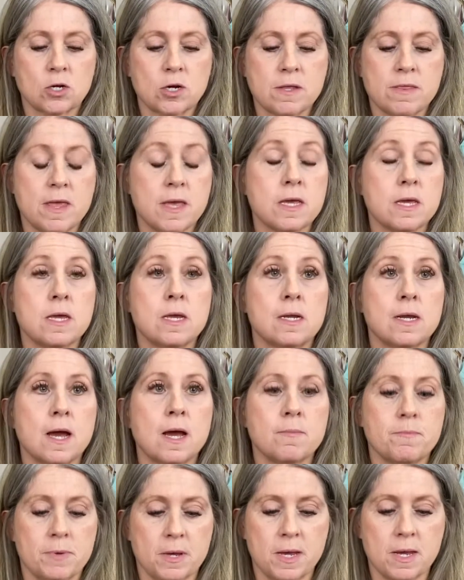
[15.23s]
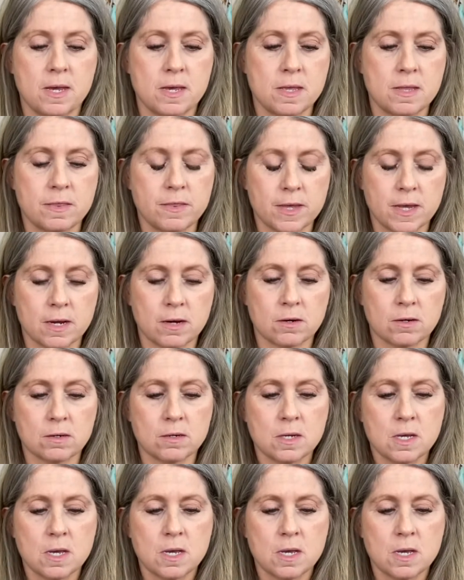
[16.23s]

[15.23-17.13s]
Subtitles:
and they heat up, and they're